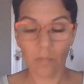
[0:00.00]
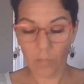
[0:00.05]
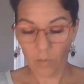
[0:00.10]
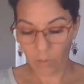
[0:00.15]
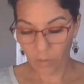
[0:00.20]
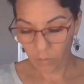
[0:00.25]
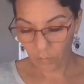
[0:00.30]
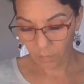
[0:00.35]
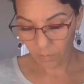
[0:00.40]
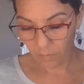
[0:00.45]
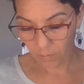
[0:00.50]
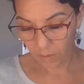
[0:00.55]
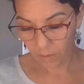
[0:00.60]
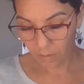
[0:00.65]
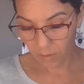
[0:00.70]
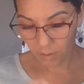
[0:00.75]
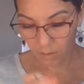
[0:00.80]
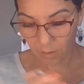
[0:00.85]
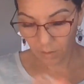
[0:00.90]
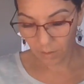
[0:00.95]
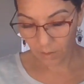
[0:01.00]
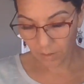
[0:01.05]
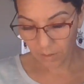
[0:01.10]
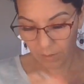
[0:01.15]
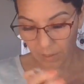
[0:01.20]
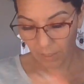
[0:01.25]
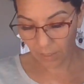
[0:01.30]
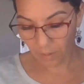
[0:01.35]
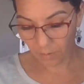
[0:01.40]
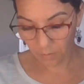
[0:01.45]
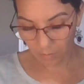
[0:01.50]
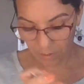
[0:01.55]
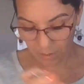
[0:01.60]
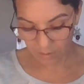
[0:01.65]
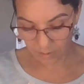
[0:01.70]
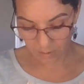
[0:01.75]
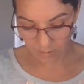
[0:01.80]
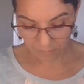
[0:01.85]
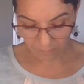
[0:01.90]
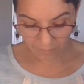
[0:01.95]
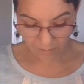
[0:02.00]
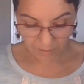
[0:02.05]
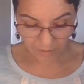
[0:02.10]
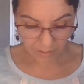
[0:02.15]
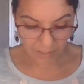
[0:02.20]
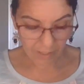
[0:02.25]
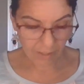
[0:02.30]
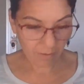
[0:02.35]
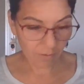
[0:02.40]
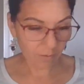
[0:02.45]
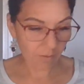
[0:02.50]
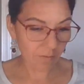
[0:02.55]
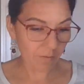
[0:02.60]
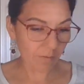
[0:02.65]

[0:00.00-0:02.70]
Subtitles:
Oh, and there's the second one. It fell out.